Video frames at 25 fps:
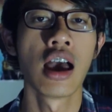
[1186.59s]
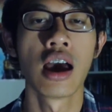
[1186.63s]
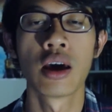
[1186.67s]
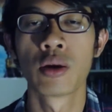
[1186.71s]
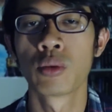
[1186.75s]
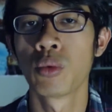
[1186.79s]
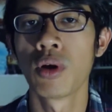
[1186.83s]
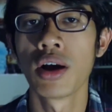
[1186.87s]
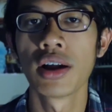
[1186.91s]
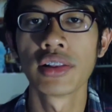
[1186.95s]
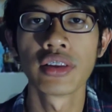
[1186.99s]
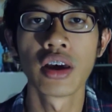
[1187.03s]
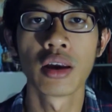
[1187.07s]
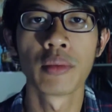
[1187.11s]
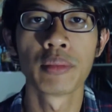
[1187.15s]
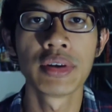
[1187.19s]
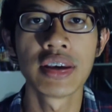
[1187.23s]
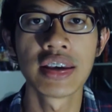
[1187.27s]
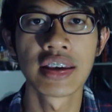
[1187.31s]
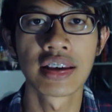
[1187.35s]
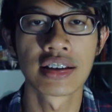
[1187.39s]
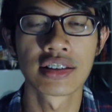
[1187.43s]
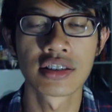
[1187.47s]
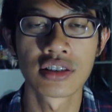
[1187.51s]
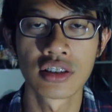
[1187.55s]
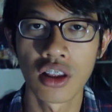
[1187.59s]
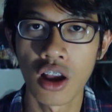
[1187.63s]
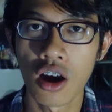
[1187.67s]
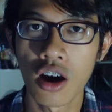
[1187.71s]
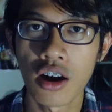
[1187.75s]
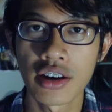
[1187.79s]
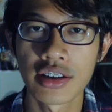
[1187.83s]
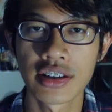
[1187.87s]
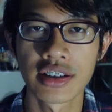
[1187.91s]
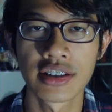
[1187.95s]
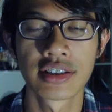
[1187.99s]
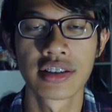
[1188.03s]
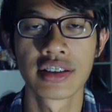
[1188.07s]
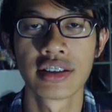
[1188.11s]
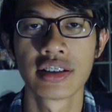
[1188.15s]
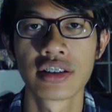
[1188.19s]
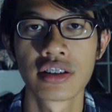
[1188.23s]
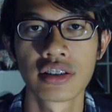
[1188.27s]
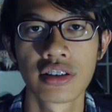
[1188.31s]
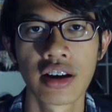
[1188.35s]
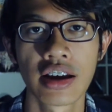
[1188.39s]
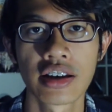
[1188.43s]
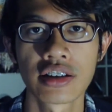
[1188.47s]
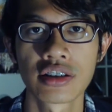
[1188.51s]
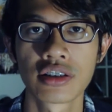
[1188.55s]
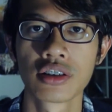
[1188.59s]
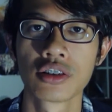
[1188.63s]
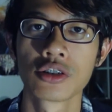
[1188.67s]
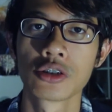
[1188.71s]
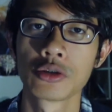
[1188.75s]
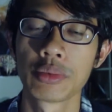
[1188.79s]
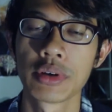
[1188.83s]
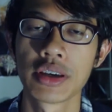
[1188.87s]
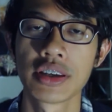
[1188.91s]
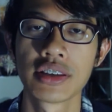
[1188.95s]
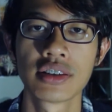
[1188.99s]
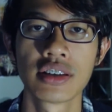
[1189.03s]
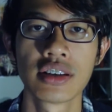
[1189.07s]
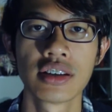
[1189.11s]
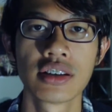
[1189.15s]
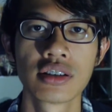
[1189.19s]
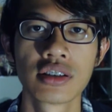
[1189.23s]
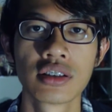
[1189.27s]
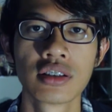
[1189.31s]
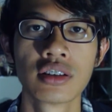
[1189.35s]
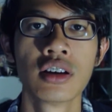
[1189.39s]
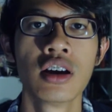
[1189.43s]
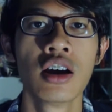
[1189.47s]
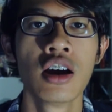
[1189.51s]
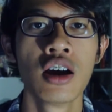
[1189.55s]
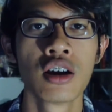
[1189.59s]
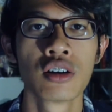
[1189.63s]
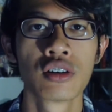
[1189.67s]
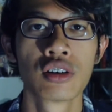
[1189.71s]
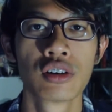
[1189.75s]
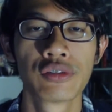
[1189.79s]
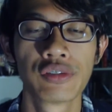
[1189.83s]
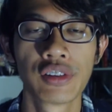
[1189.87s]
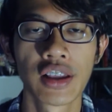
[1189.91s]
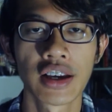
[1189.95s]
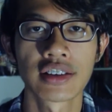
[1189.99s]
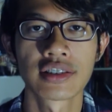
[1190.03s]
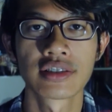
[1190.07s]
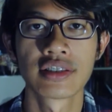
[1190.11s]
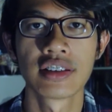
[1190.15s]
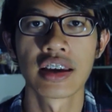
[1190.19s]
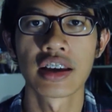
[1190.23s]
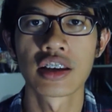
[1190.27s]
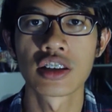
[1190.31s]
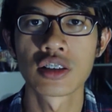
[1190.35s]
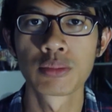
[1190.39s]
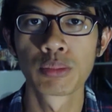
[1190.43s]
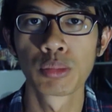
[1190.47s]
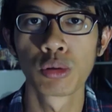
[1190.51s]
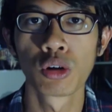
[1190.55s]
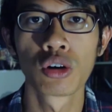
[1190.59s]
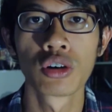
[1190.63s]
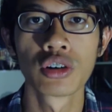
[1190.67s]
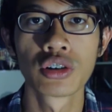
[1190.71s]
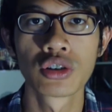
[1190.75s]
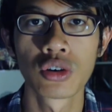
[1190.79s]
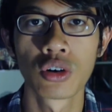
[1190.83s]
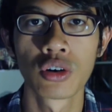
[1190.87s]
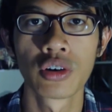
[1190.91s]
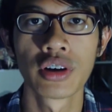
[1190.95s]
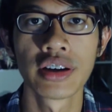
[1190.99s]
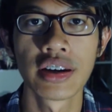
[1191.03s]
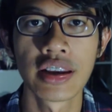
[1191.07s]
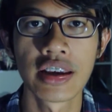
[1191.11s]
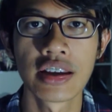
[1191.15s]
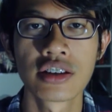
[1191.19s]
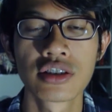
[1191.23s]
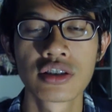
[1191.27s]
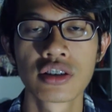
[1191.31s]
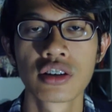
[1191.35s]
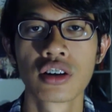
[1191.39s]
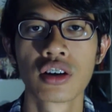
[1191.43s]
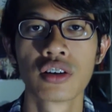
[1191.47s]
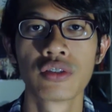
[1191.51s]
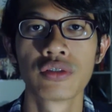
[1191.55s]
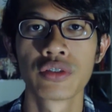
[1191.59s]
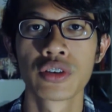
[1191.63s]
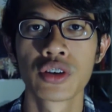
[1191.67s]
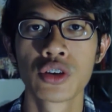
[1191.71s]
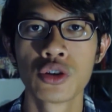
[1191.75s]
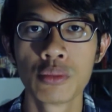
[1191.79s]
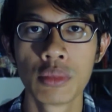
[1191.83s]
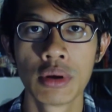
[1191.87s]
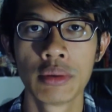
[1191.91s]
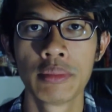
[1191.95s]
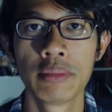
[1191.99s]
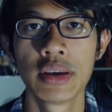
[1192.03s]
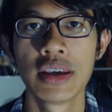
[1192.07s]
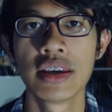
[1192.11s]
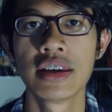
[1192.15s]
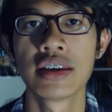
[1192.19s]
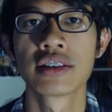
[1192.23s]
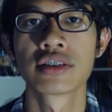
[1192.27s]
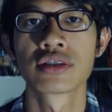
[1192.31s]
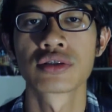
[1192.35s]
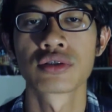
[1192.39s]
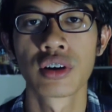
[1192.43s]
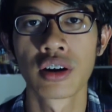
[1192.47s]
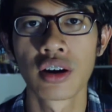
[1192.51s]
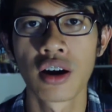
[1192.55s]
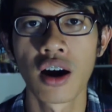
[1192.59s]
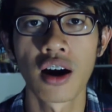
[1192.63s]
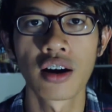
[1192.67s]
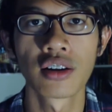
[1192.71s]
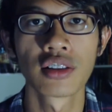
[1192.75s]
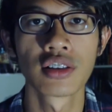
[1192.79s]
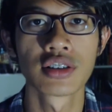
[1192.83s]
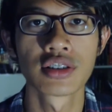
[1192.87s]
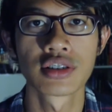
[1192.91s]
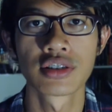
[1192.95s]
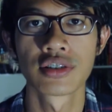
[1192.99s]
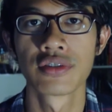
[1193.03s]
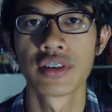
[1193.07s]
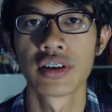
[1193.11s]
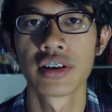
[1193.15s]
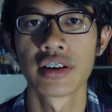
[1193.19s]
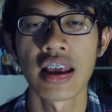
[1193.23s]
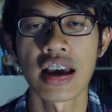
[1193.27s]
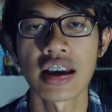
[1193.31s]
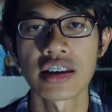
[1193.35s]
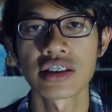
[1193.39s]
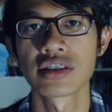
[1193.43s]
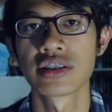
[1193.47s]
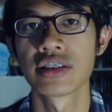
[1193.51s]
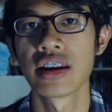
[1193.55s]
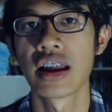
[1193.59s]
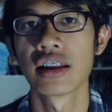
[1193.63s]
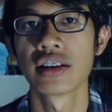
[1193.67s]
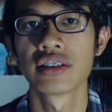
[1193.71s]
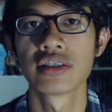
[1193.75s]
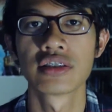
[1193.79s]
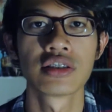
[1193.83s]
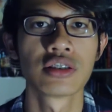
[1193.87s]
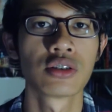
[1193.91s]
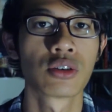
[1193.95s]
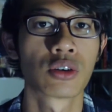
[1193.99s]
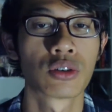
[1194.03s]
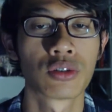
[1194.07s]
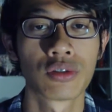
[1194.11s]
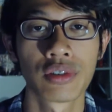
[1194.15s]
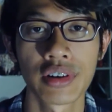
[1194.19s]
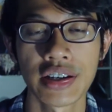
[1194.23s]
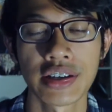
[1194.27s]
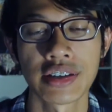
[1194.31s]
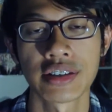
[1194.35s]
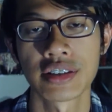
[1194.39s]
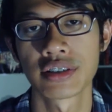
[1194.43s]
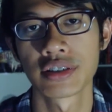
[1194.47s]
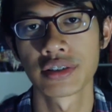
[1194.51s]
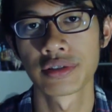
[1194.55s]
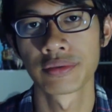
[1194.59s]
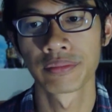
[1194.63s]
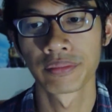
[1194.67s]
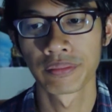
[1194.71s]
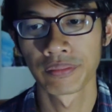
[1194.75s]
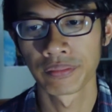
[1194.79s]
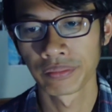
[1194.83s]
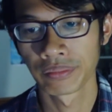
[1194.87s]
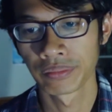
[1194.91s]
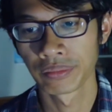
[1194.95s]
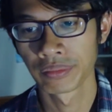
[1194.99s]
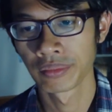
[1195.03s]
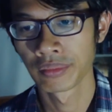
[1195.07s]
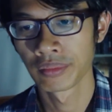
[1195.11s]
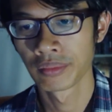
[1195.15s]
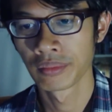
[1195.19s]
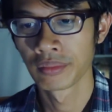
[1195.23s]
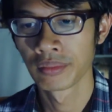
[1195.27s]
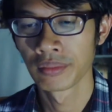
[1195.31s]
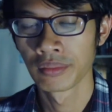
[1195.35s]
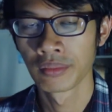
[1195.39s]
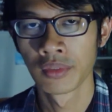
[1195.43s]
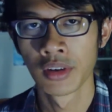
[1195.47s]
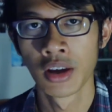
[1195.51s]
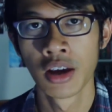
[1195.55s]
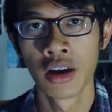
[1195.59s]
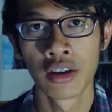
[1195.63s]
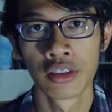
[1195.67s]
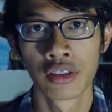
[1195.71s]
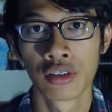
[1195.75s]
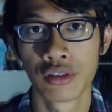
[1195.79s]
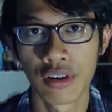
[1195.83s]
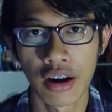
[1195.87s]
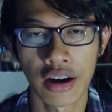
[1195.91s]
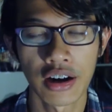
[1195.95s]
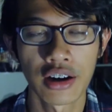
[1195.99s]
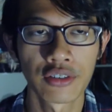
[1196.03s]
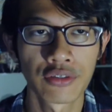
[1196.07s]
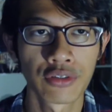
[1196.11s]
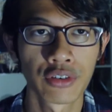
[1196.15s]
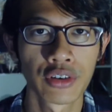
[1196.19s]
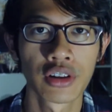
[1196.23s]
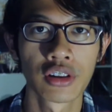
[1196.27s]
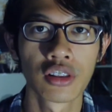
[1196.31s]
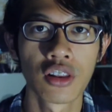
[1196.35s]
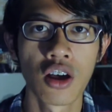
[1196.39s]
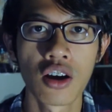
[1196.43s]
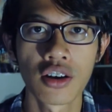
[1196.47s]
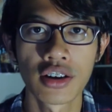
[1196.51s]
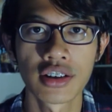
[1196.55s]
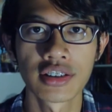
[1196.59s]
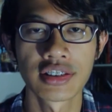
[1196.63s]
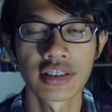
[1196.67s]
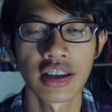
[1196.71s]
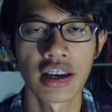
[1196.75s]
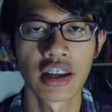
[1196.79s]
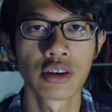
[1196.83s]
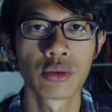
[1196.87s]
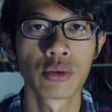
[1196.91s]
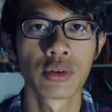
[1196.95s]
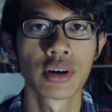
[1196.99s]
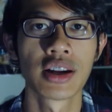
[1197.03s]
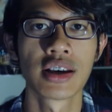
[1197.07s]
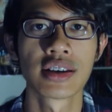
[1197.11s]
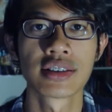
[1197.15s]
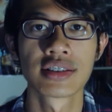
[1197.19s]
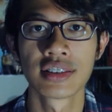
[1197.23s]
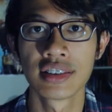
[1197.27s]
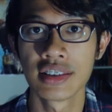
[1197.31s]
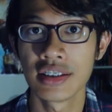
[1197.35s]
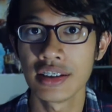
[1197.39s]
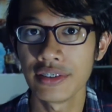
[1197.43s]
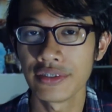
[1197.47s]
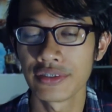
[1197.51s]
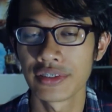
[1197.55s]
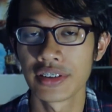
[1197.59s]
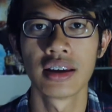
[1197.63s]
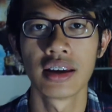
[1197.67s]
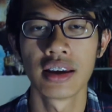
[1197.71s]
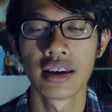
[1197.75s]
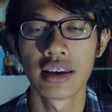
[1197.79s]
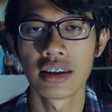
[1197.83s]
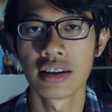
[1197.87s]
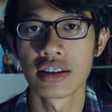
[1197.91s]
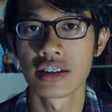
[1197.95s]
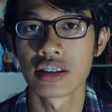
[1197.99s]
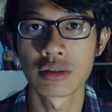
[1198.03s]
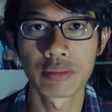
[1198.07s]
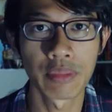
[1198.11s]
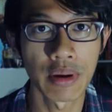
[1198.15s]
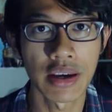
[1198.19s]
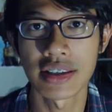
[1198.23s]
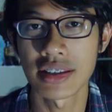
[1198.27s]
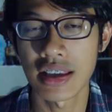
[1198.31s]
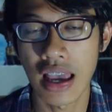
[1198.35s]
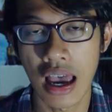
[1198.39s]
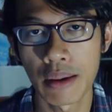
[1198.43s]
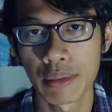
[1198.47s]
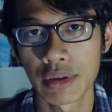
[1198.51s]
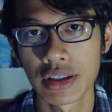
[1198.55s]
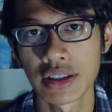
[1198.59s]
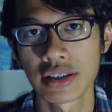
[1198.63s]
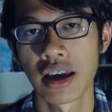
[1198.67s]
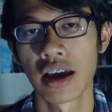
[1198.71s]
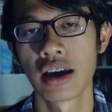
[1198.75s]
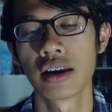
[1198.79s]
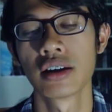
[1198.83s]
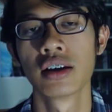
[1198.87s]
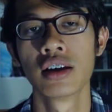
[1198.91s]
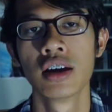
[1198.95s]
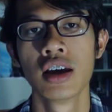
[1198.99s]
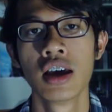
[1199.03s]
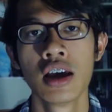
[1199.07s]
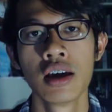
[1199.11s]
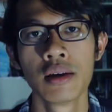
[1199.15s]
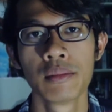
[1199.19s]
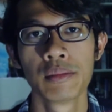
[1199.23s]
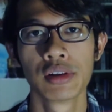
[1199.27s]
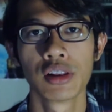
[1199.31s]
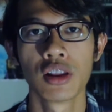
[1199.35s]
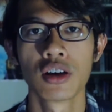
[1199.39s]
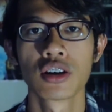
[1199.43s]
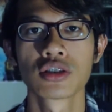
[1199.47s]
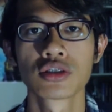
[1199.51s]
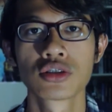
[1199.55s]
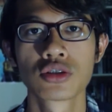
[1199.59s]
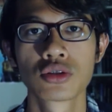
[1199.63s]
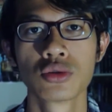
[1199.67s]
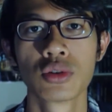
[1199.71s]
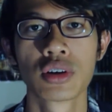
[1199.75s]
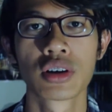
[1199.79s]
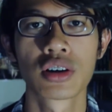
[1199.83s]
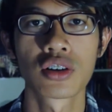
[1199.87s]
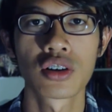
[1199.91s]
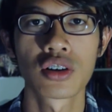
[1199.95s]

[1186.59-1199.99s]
and while not being as large as the International Space Station, reflects the exploratory nature of human beings regardless of their nationality or race. The record for the longest anyone has lived in a space habitat belongs to a